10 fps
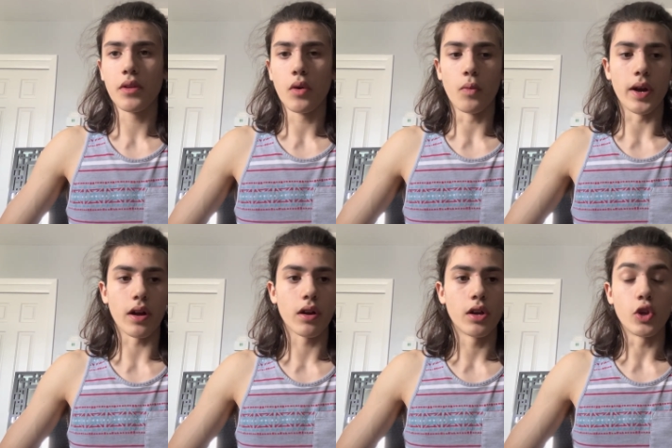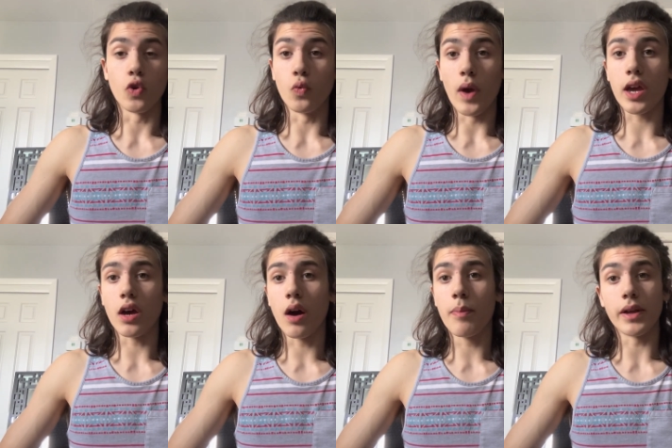where you wake
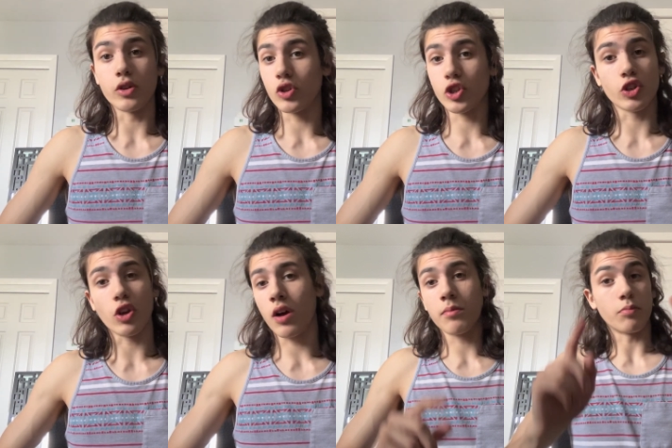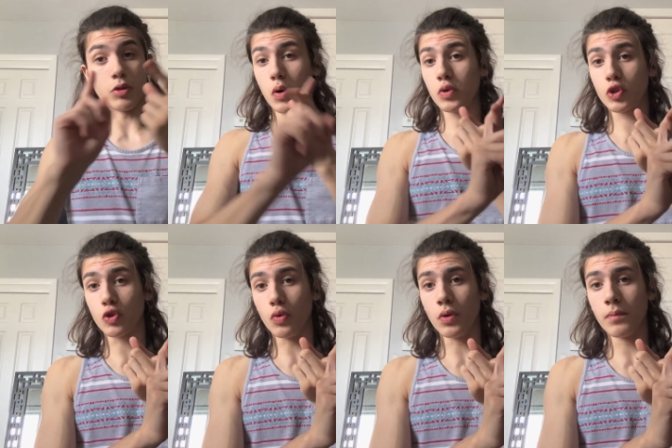up and you're just taught go to
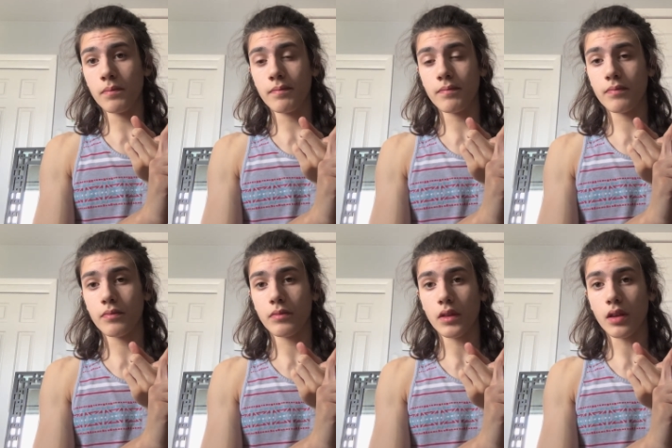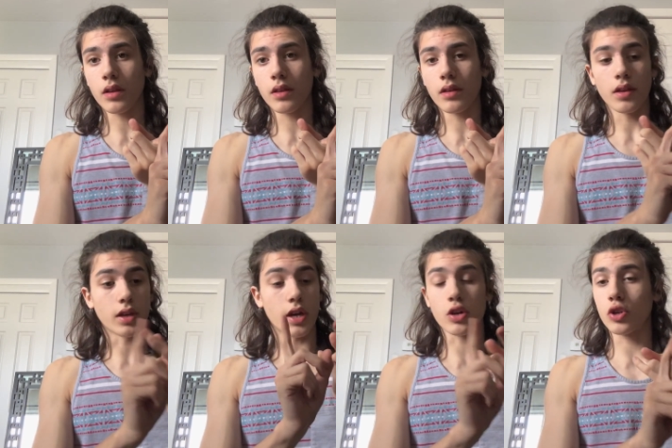school,
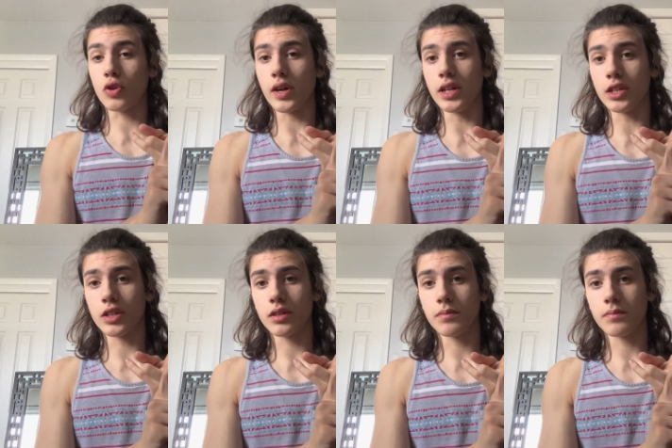get good grades,